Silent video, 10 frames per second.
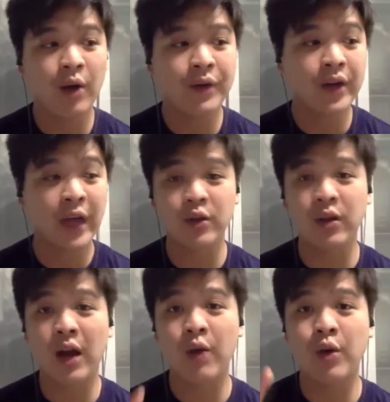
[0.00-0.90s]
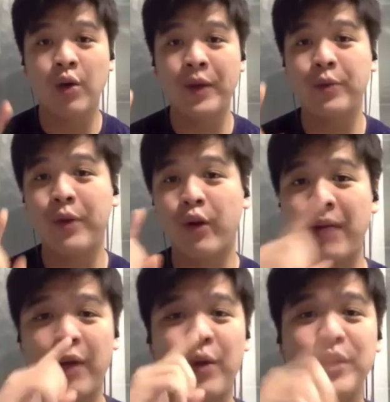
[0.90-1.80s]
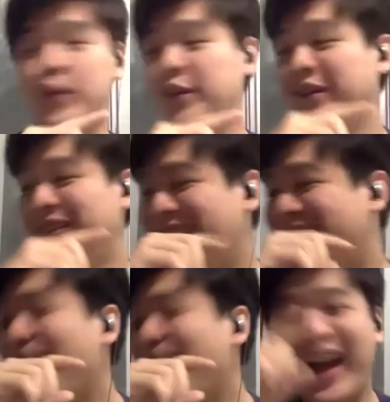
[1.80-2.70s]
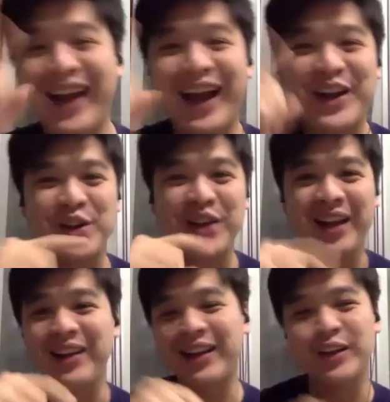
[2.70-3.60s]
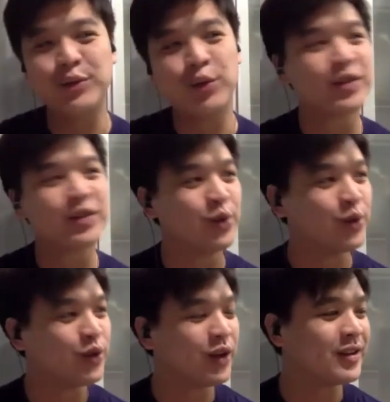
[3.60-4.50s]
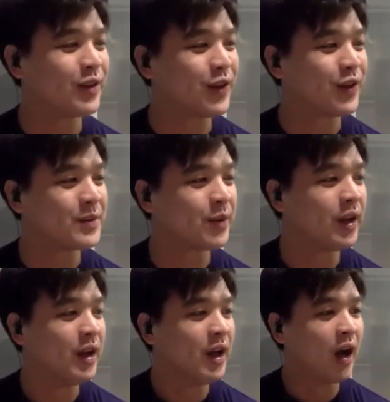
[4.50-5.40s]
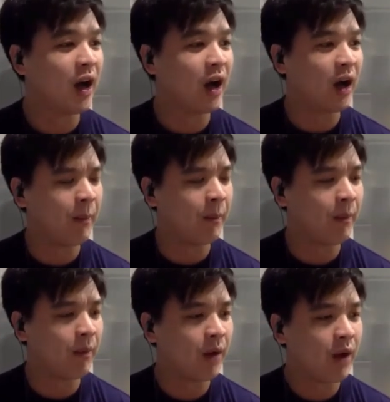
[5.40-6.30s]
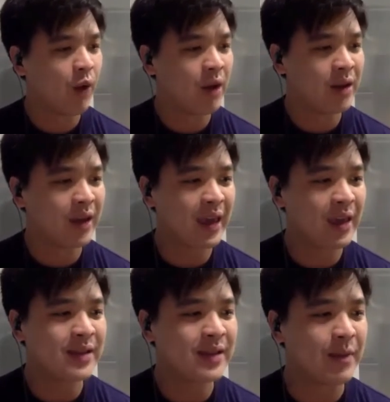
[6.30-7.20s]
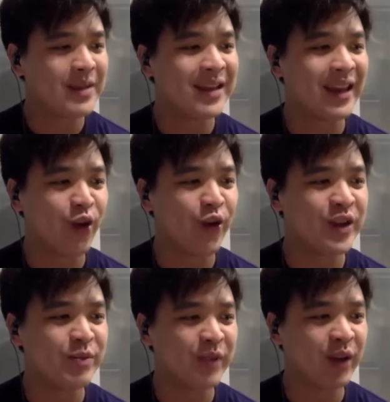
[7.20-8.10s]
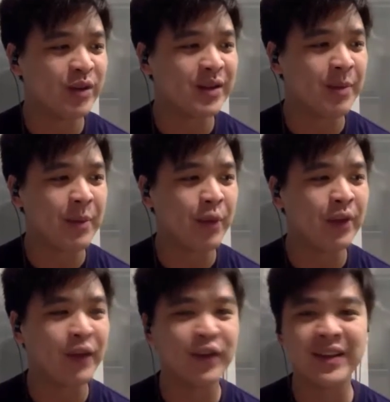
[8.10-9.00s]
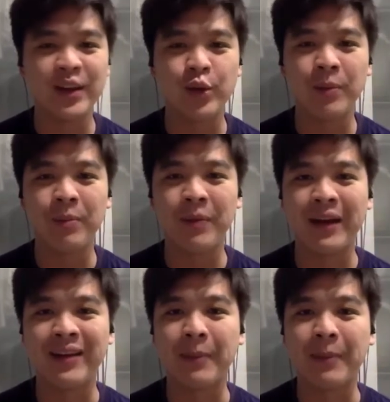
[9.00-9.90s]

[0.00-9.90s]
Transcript: okay, so I will go back to Malcolm Gladwell's book. I like his books too as a reference point. One of the key statements that he always made was that people never think they're doing anything bad.